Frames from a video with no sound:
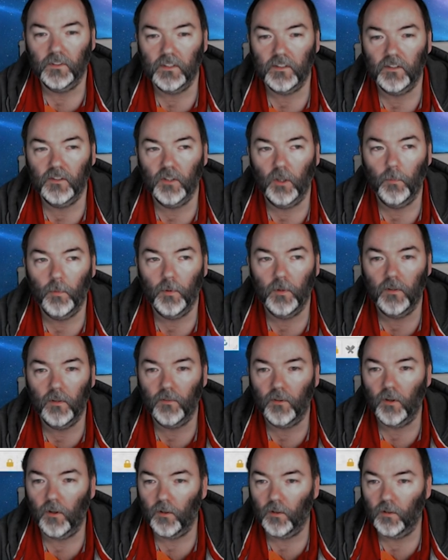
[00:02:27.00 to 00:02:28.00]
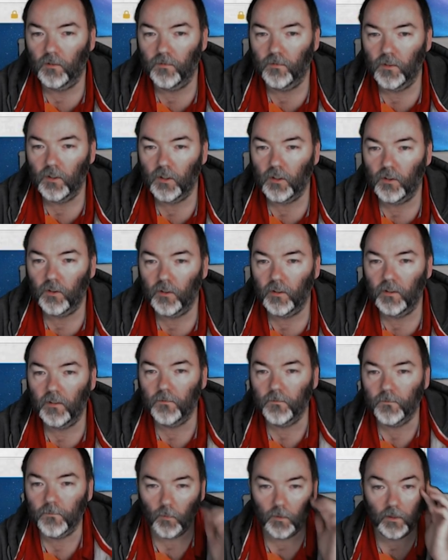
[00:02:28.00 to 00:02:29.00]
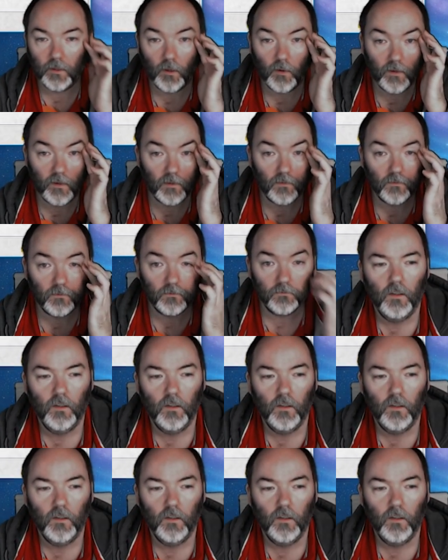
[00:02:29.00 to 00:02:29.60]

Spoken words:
this is open, you've got your Vertcoin window here.